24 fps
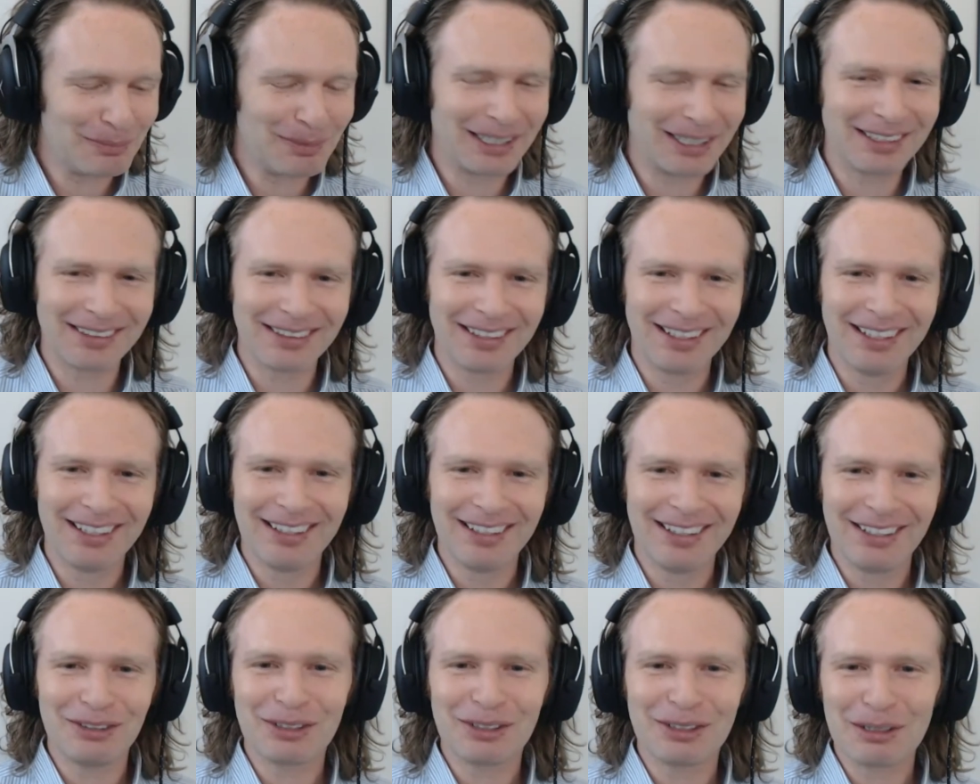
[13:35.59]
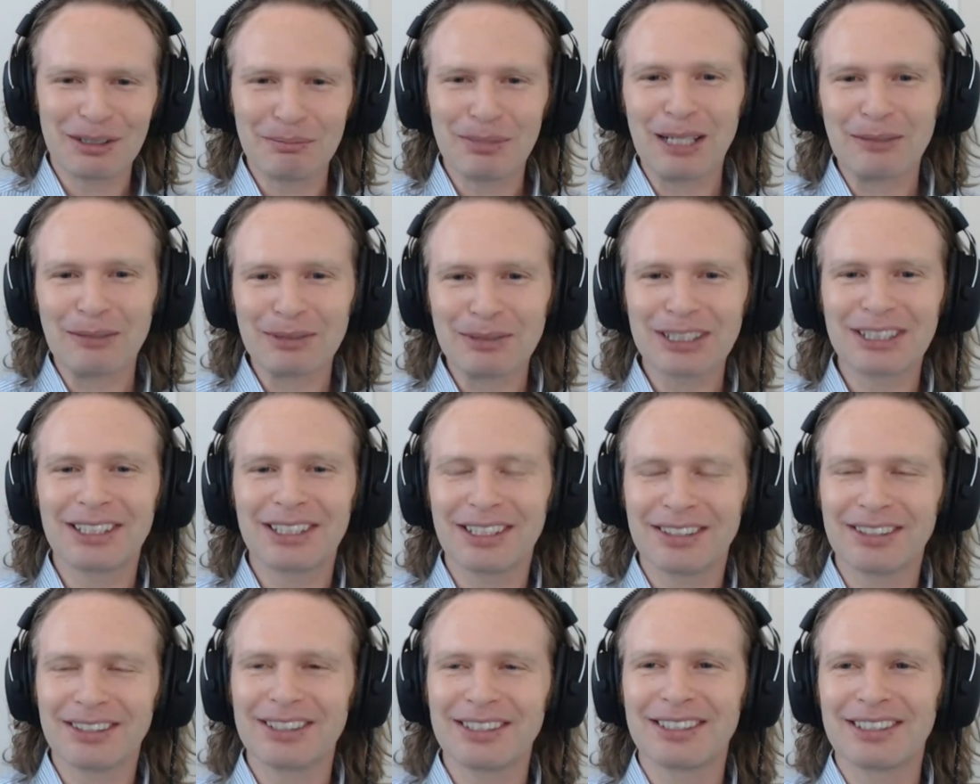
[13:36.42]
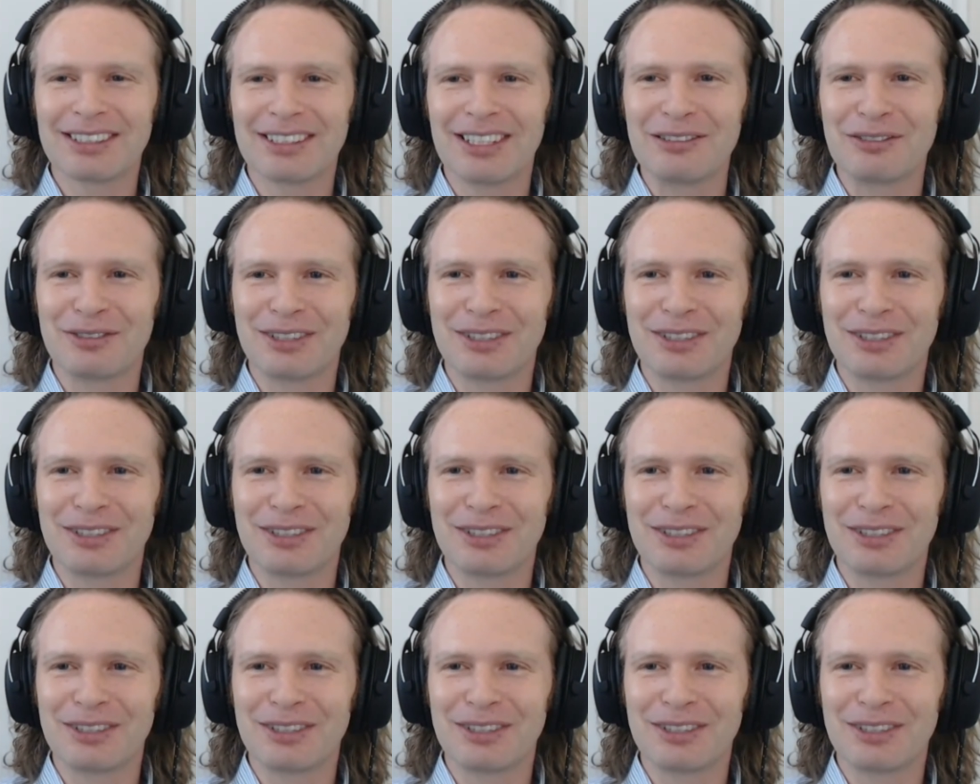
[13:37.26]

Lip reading: But you can publish the good stuff